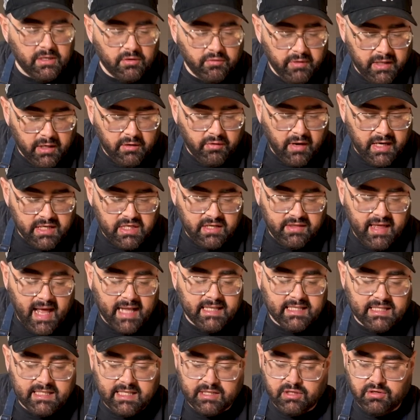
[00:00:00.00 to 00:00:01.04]
it really crunchy.
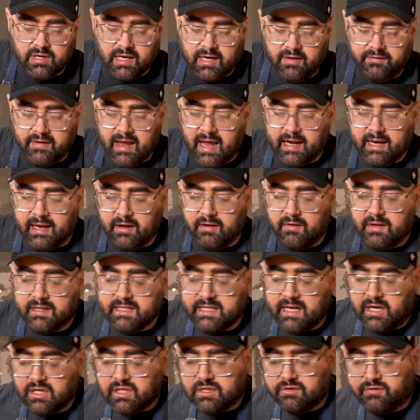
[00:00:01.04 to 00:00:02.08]
That's the trick of getting it
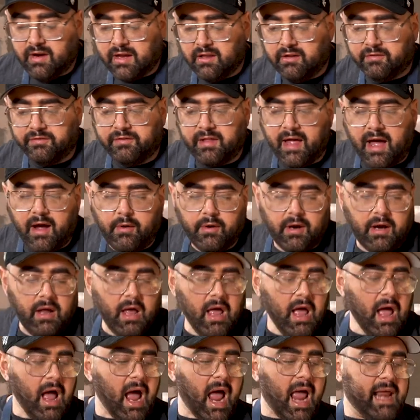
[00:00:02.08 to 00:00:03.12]
instead of just regular flour.
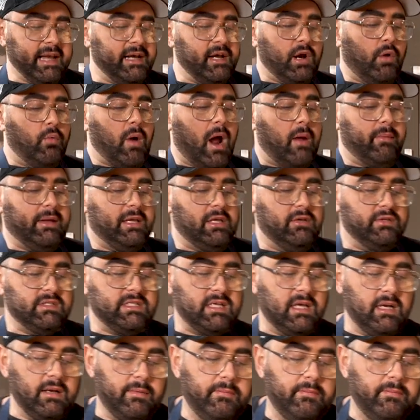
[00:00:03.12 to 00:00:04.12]
I didn't know why we used it,